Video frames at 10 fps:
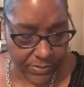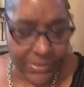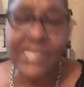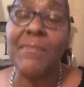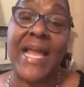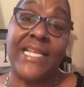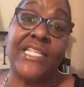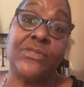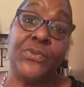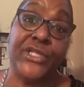Somebody
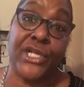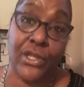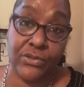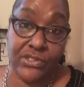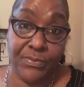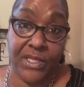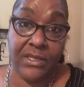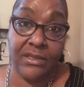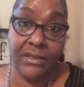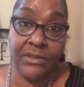that's really close to me
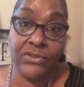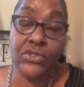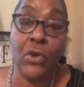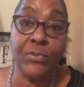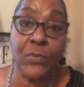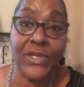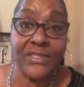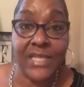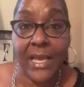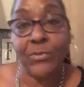told me one
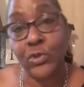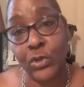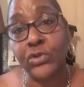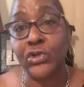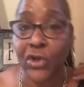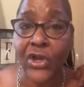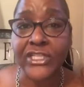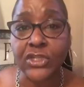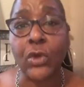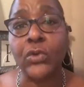time, the
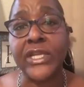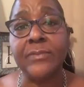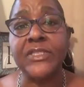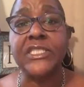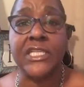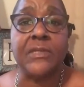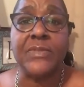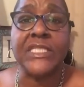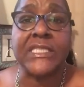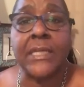Lord told them to tell
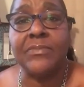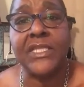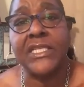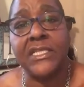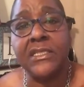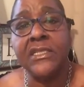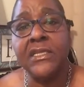me something, and,